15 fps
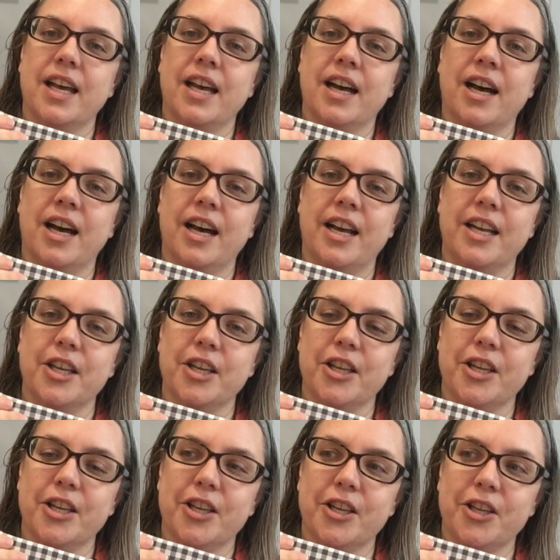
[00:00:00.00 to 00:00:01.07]
uh,
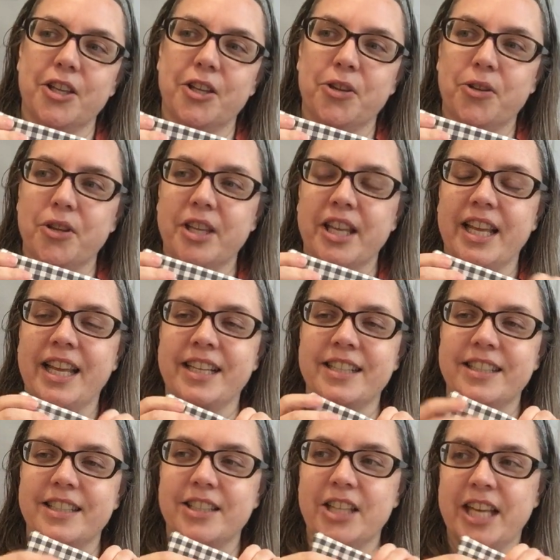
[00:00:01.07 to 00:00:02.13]
it,
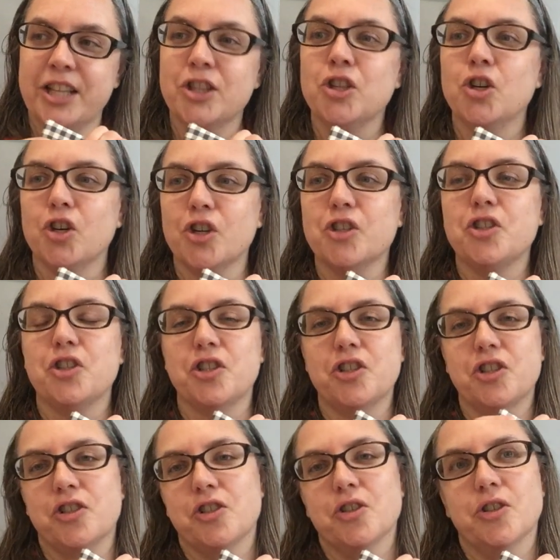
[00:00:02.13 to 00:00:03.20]
it
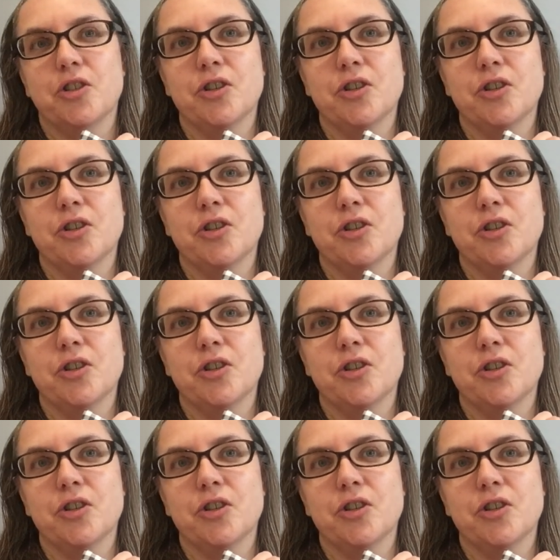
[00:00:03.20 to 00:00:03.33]
looks